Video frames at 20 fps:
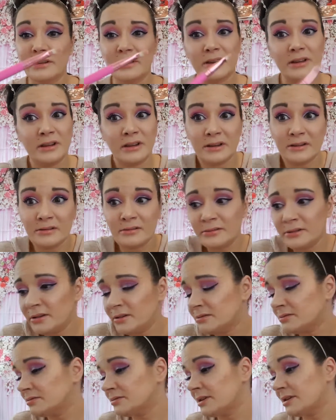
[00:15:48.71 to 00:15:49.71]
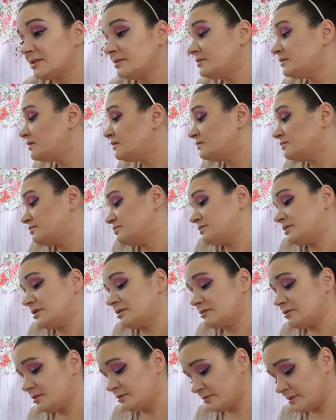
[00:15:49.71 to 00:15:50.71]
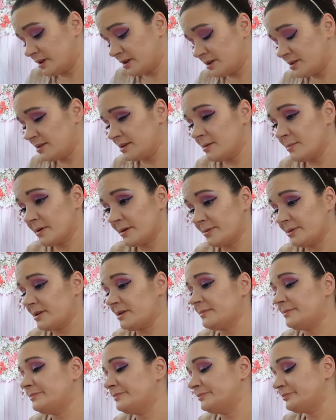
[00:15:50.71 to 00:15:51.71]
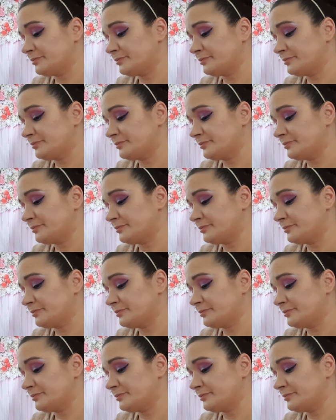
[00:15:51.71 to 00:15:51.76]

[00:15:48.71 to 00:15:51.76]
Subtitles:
And I don't know. I don't know anything about that.